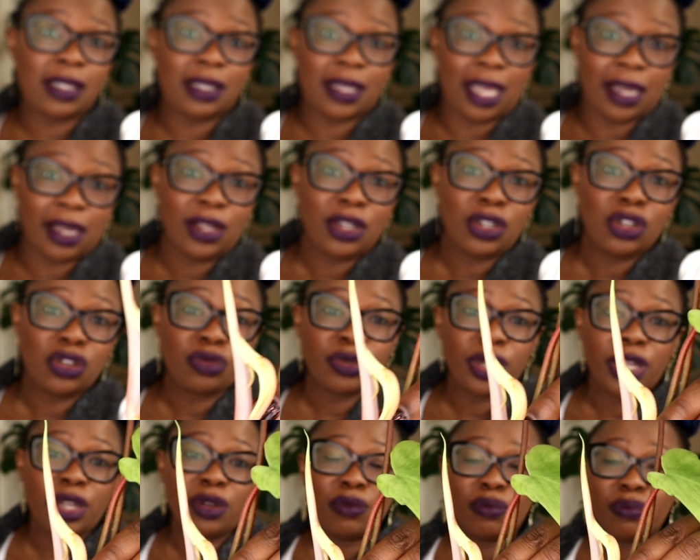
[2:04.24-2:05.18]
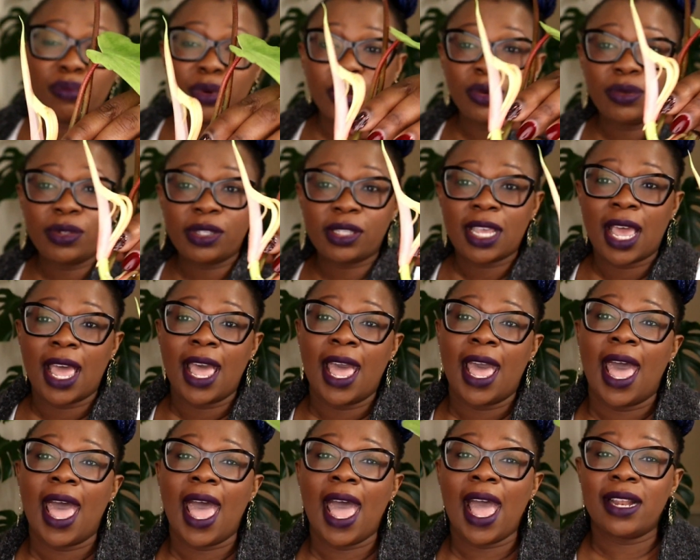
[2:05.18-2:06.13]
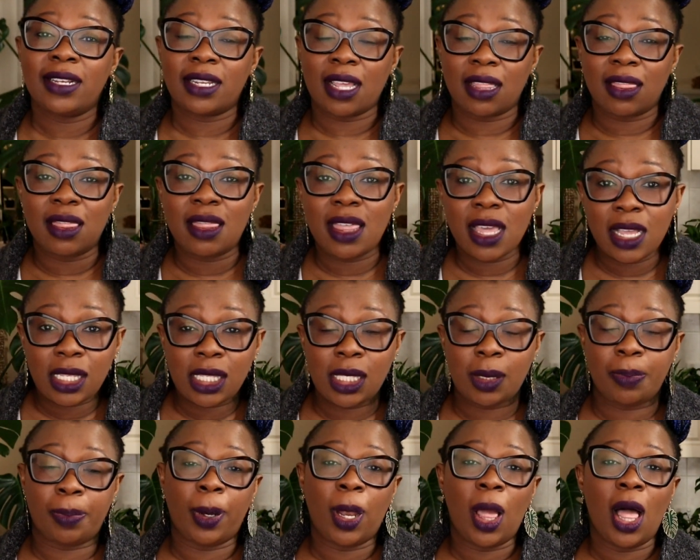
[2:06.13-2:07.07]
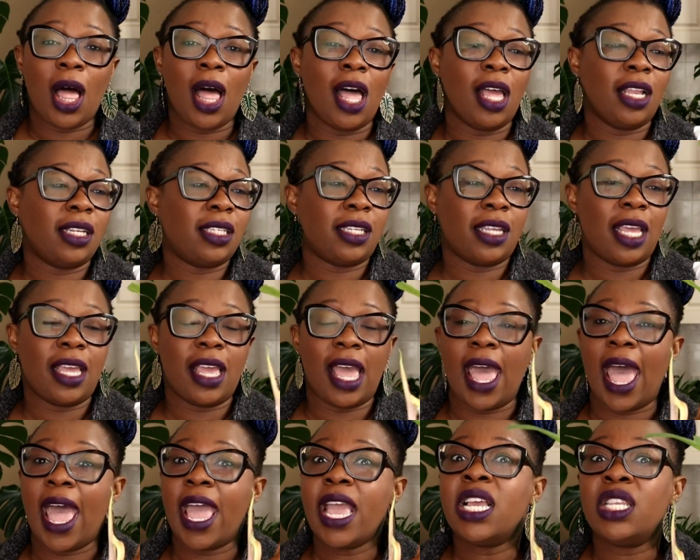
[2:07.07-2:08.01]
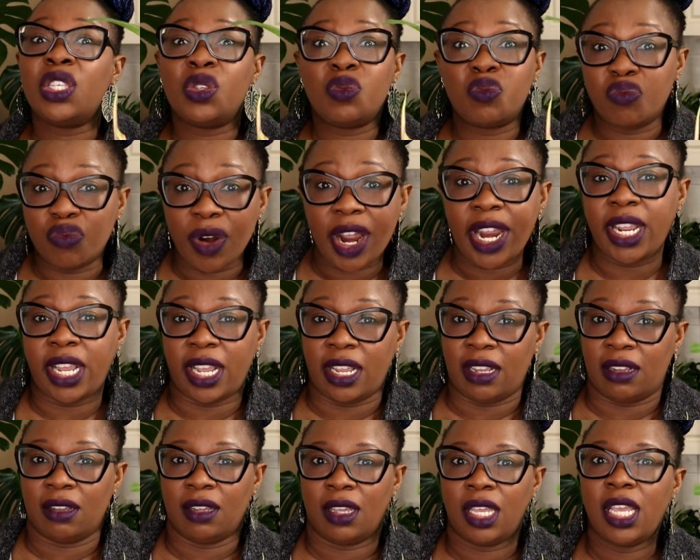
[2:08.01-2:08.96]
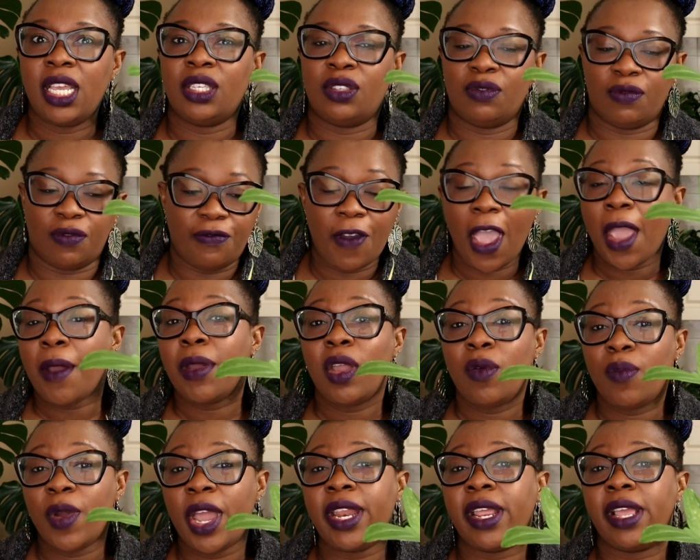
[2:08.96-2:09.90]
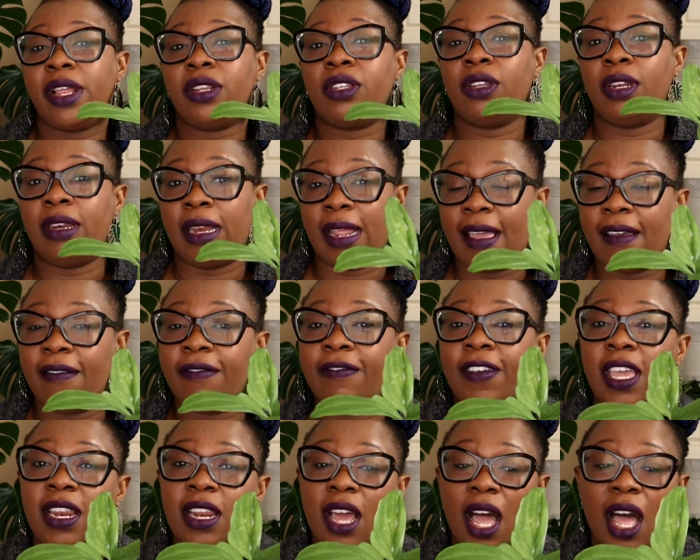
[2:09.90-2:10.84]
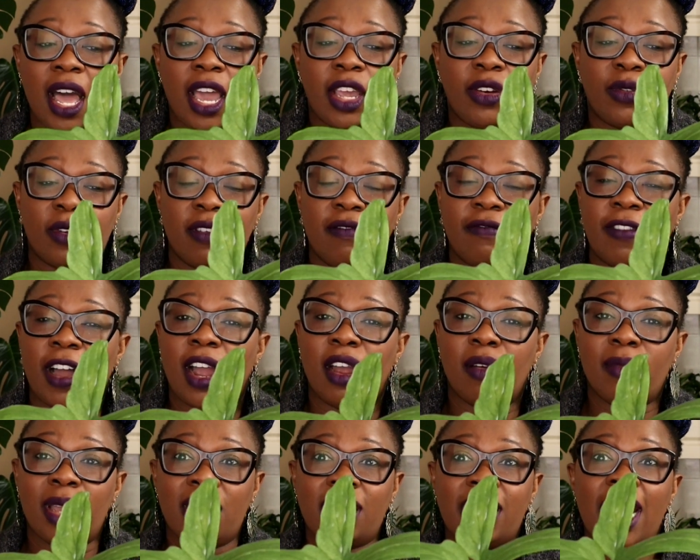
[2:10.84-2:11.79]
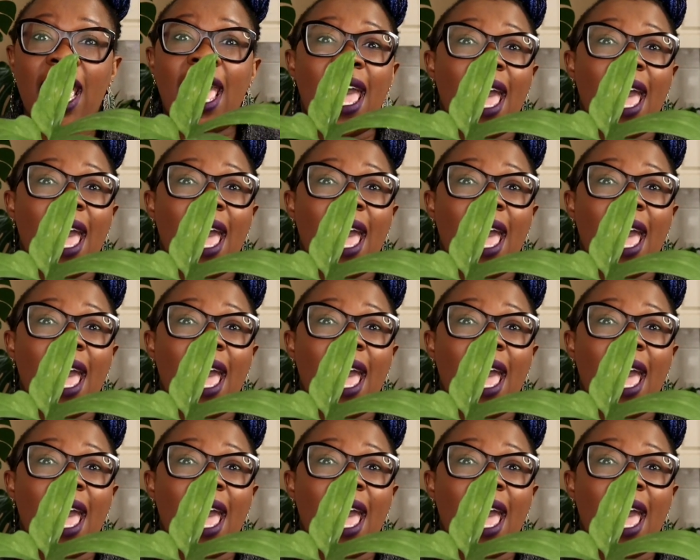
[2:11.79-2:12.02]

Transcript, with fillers: secondary roots and this plant is ready is very ready to live in a hydro environment